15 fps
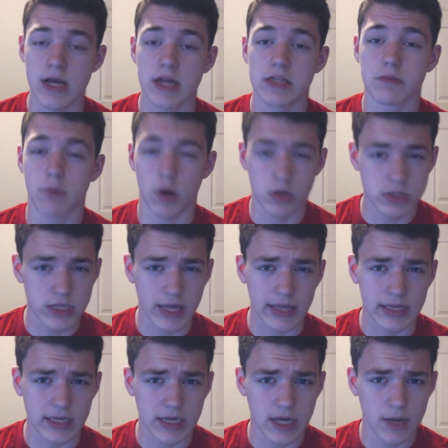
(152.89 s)
It's most
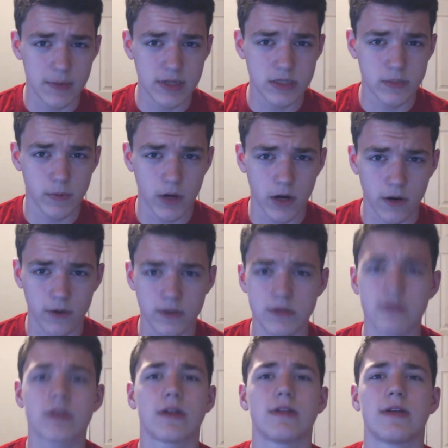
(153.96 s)
likely going to be tomorrow because
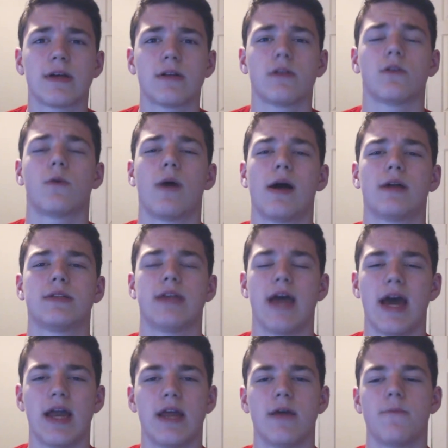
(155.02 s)
it's going to take a little while
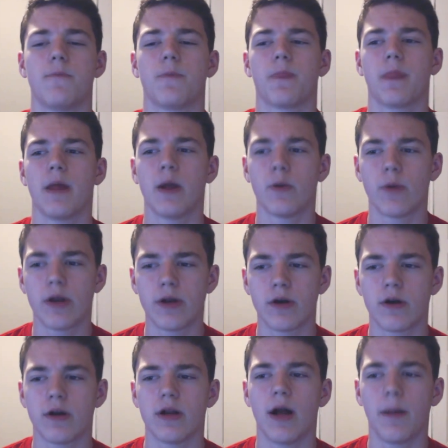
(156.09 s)
to edit and
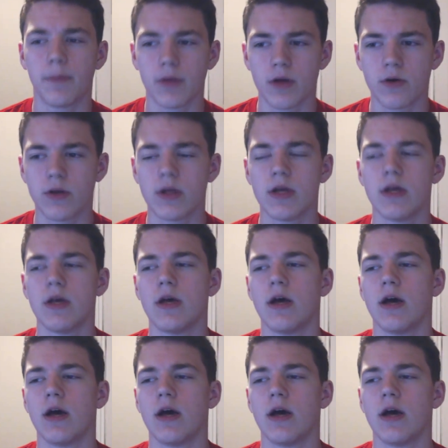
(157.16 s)
render and upload.